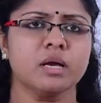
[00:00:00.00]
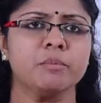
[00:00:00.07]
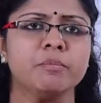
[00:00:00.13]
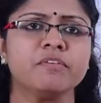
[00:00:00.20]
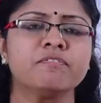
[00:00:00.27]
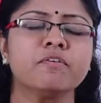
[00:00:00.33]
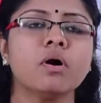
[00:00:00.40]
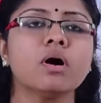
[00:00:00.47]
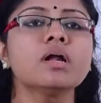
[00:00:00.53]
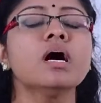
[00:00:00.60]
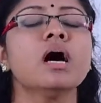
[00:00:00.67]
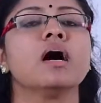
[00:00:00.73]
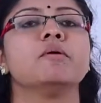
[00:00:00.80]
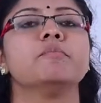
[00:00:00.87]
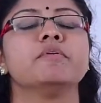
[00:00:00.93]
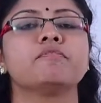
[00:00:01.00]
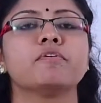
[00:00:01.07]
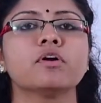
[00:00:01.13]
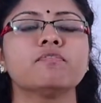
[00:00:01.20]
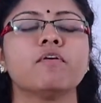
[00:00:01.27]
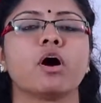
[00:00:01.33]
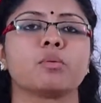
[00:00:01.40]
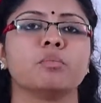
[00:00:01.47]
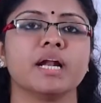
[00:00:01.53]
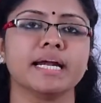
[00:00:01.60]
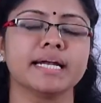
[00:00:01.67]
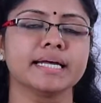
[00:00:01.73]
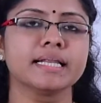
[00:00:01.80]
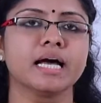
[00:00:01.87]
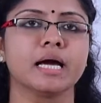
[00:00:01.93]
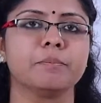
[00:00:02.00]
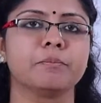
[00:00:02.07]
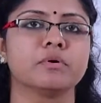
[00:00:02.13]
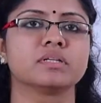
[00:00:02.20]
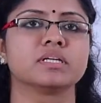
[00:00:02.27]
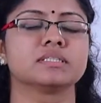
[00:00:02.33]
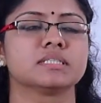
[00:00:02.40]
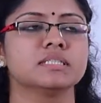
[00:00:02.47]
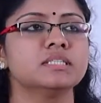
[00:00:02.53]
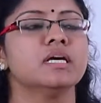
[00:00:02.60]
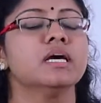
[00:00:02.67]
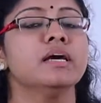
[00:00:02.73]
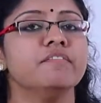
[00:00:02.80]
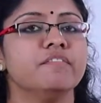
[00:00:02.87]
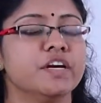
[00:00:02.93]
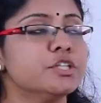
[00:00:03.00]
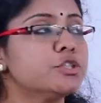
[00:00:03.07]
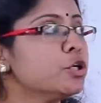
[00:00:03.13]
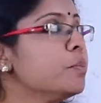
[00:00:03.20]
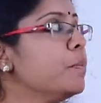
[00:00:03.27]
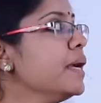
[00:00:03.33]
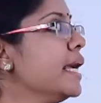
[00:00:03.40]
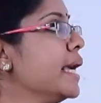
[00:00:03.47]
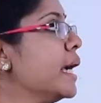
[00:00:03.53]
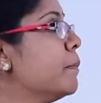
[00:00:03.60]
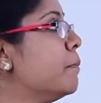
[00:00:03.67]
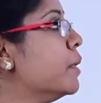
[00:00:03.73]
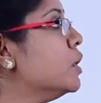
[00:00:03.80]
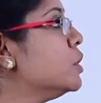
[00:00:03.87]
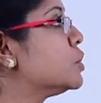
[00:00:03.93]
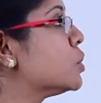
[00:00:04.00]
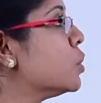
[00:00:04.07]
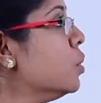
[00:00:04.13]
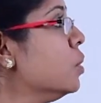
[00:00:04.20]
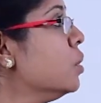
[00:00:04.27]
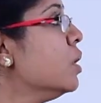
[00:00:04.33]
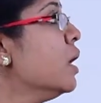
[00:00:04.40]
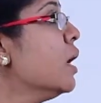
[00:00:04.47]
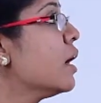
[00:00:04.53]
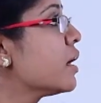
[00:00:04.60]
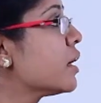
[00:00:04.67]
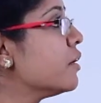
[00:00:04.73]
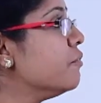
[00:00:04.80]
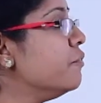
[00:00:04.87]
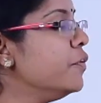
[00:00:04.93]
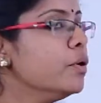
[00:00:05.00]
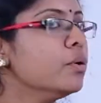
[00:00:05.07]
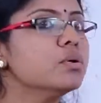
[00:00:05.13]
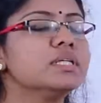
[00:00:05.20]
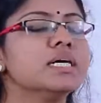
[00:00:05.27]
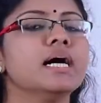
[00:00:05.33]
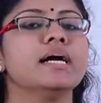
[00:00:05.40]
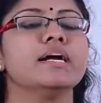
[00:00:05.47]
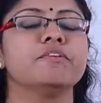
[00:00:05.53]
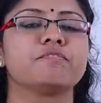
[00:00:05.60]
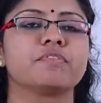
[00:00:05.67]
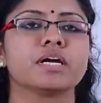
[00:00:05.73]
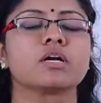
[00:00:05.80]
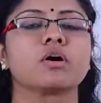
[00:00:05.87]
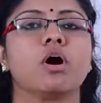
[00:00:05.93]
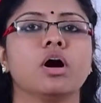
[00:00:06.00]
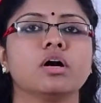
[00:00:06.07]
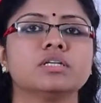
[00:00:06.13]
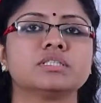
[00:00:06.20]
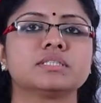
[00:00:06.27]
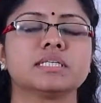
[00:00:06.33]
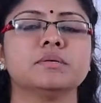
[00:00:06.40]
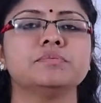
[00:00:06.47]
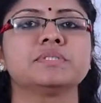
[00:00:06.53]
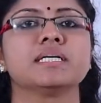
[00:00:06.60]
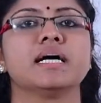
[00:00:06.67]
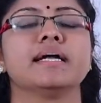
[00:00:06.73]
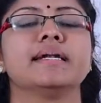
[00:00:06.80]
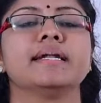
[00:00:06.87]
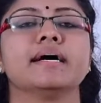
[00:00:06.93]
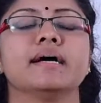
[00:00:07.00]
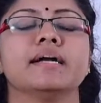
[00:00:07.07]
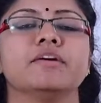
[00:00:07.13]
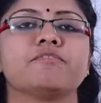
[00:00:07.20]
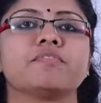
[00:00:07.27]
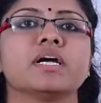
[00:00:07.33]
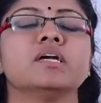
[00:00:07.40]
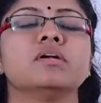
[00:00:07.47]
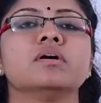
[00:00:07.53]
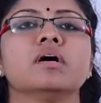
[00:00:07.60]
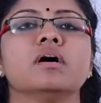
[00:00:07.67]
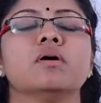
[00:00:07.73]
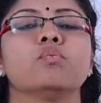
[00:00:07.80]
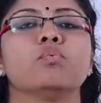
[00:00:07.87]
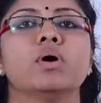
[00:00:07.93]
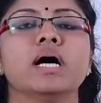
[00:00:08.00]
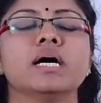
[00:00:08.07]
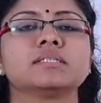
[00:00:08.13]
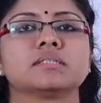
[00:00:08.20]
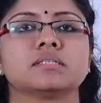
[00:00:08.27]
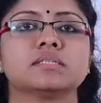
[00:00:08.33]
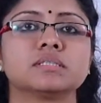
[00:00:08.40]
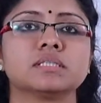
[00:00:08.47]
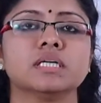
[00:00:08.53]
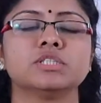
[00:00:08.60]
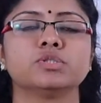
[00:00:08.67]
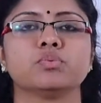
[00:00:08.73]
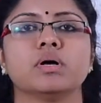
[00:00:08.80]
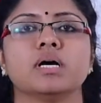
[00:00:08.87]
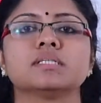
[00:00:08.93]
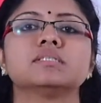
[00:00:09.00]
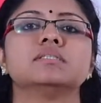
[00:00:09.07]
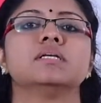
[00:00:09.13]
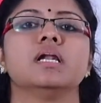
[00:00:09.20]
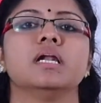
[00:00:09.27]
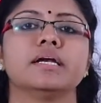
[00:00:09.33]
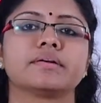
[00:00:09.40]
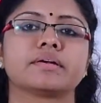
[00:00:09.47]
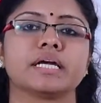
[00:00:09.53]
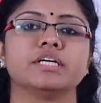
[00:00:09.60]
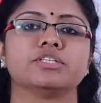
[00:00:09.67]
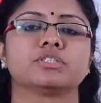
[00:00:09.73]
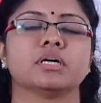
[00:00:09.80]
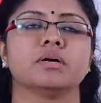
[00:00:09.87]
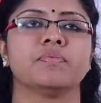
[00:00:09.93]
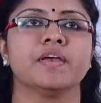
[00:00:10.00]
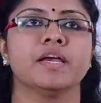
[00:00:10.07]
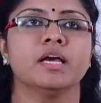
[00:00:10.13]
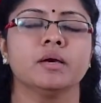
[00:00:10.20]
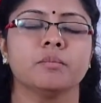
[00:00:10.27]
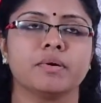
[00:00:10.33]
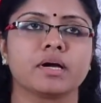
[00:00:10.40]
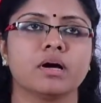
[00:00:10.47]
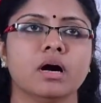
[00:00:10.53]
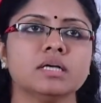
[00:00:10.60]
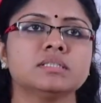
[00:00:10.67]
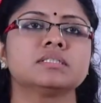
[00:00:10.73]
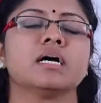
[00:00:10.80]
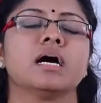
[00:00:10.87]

before formulating the hypothesis, we should be able to review the different concepts and different research works in the literature, because